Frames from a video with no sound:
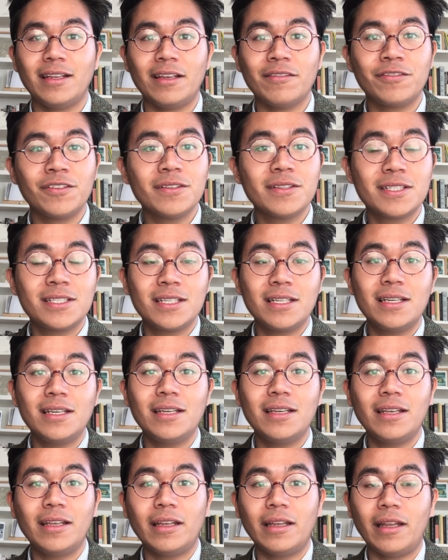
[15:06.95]
if you've
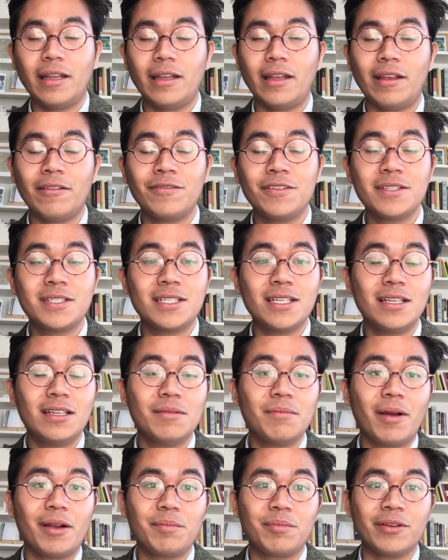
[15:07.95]
seen in
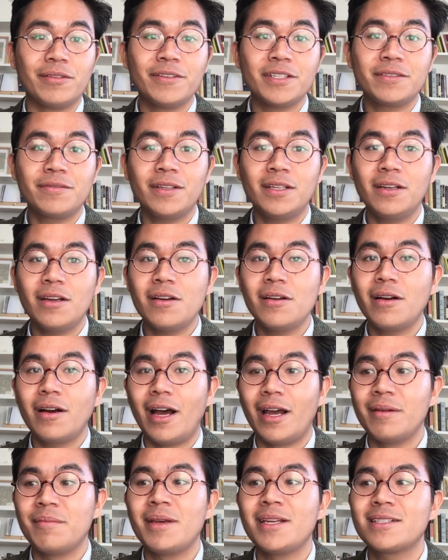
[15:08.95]
my previous video,
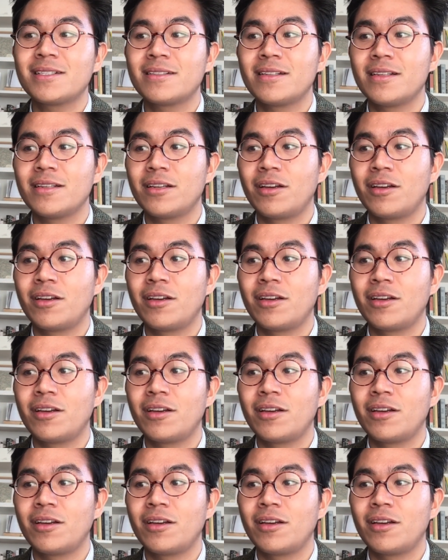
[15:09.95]
I basically